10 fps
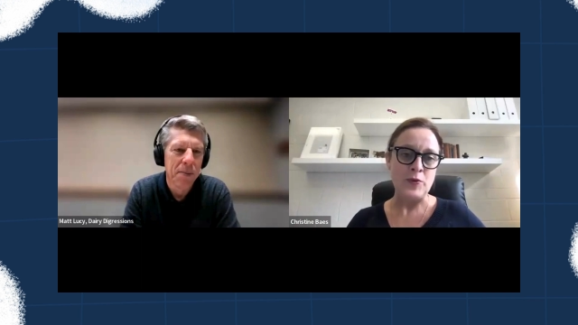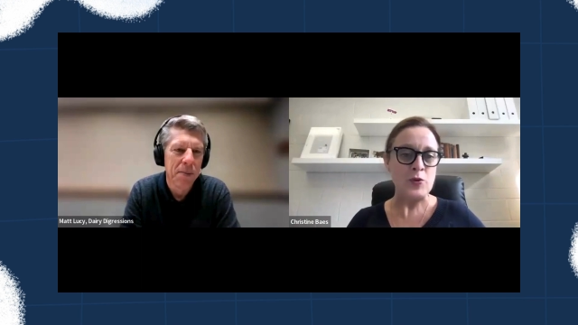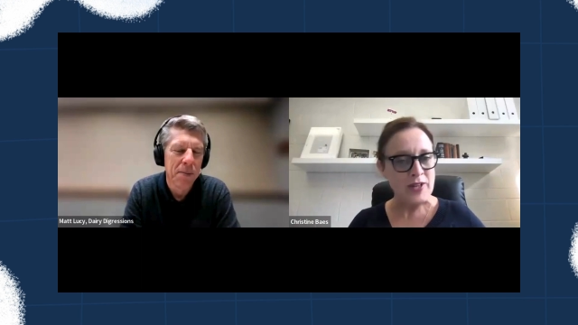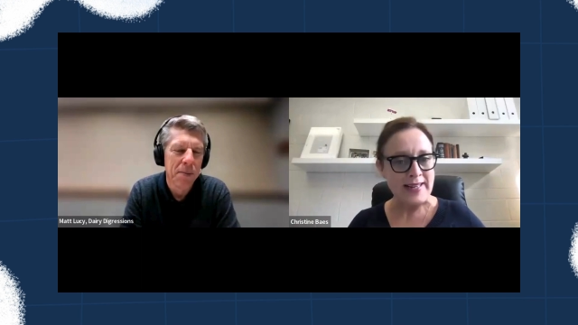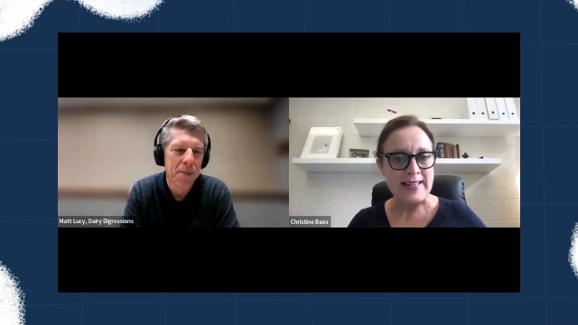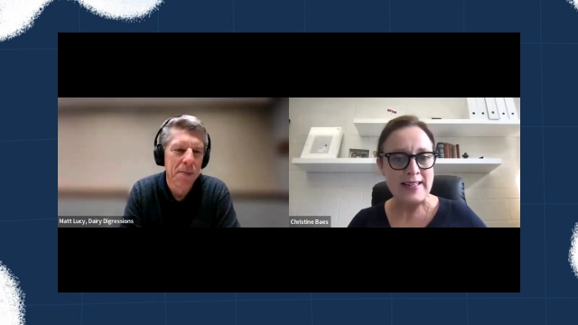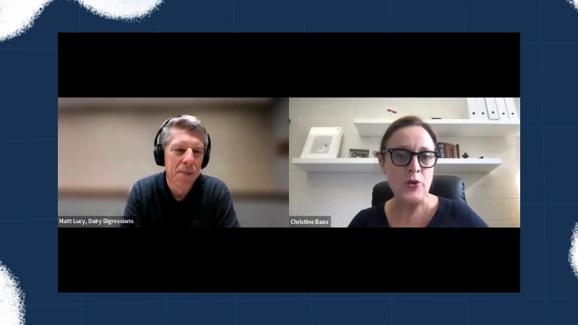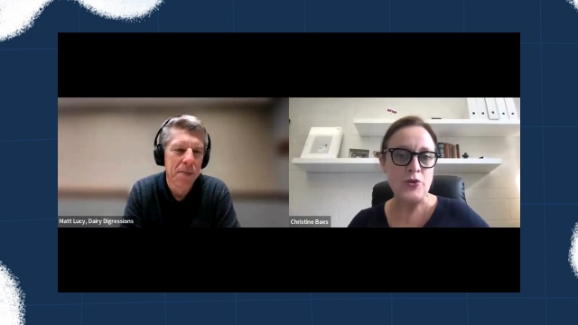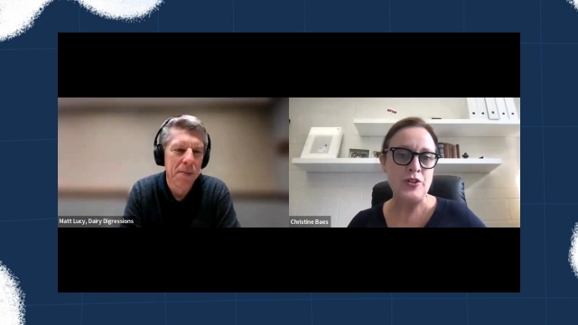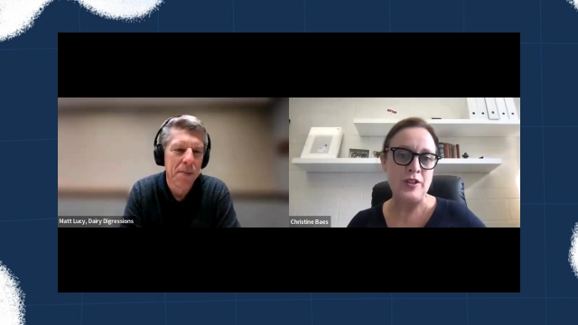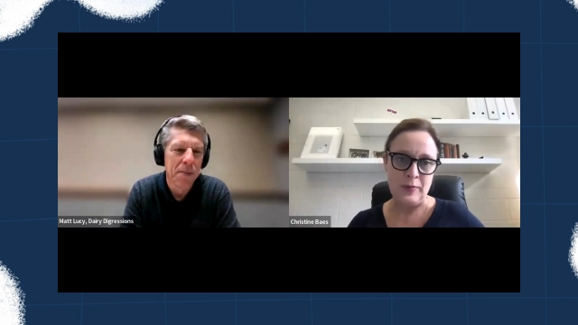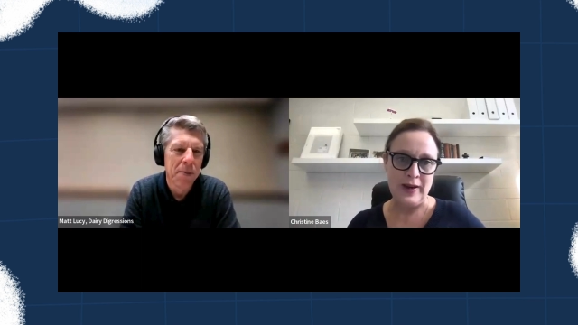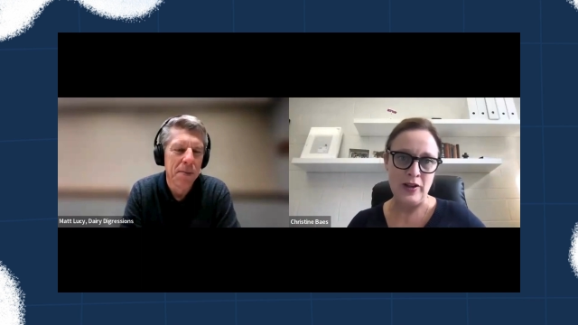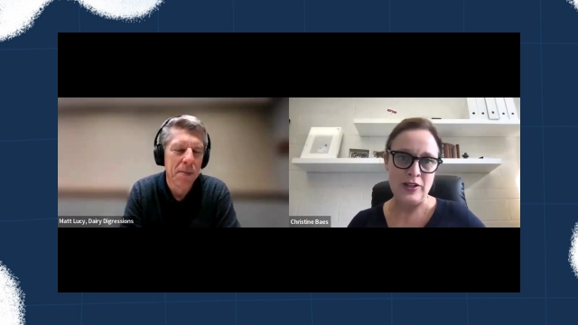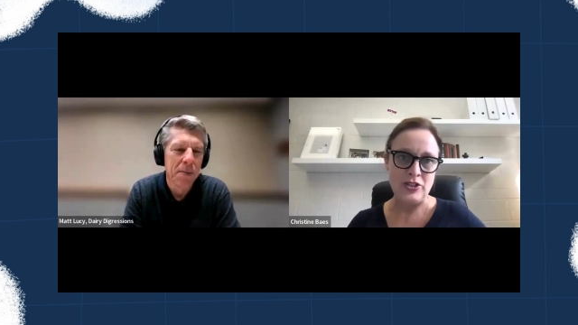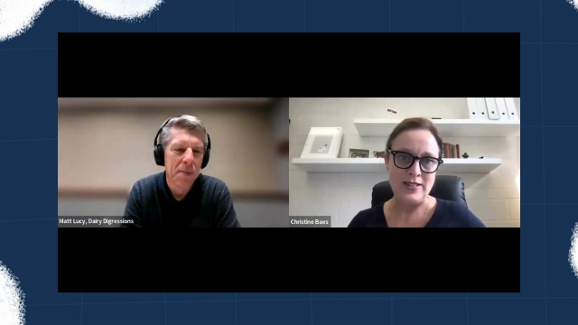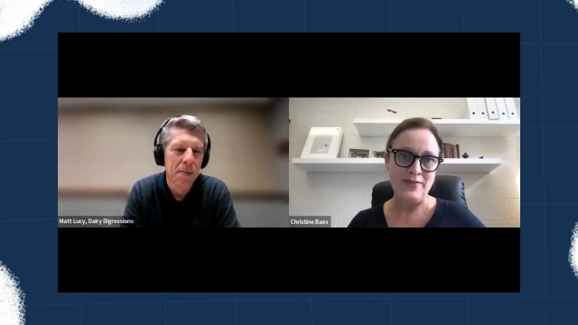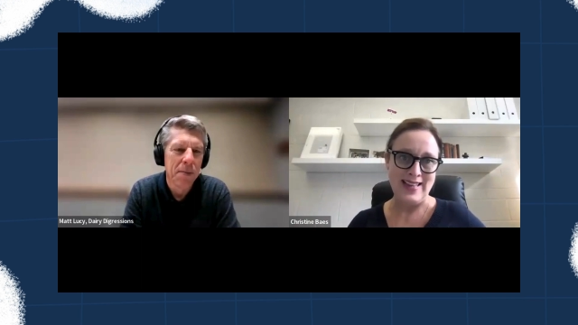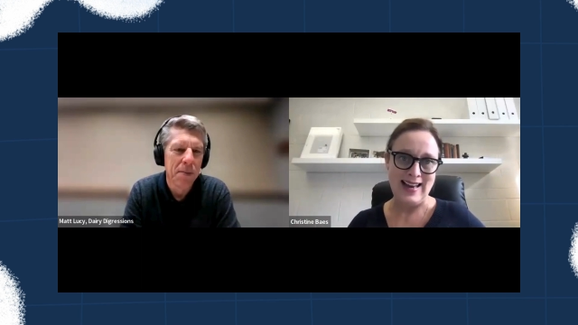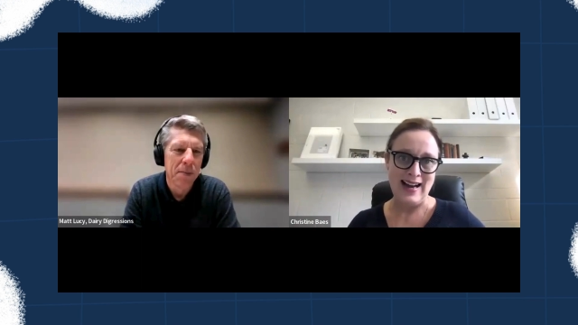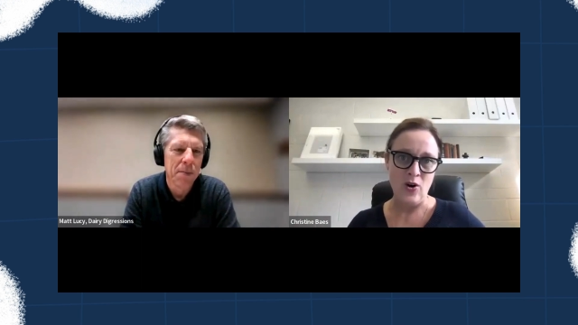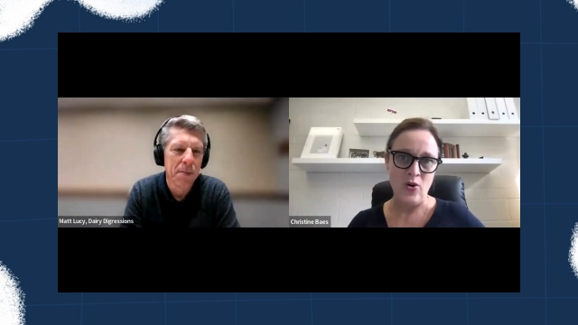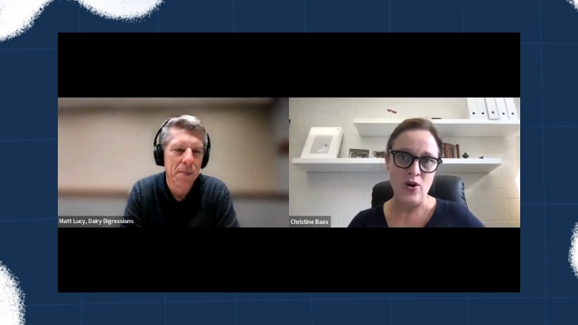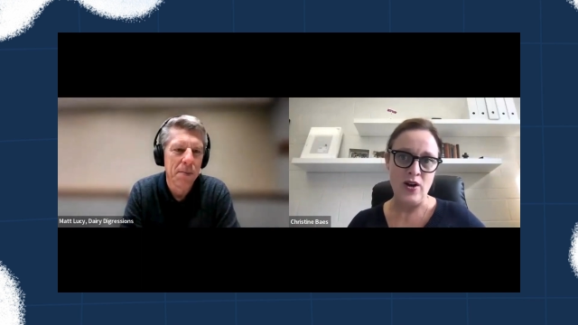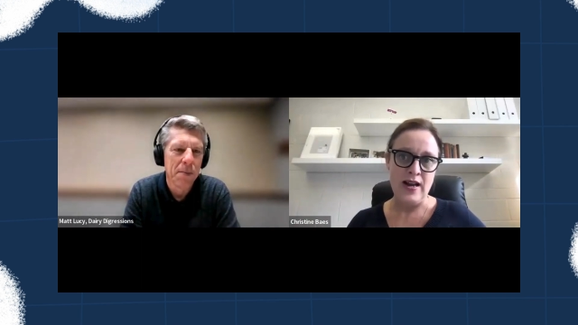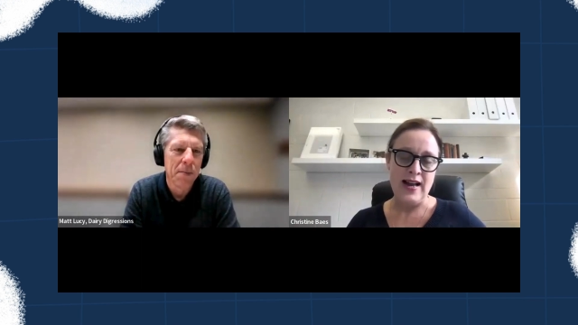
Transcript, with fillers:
Speaker 1: We're trying to get closer to the biology of the cow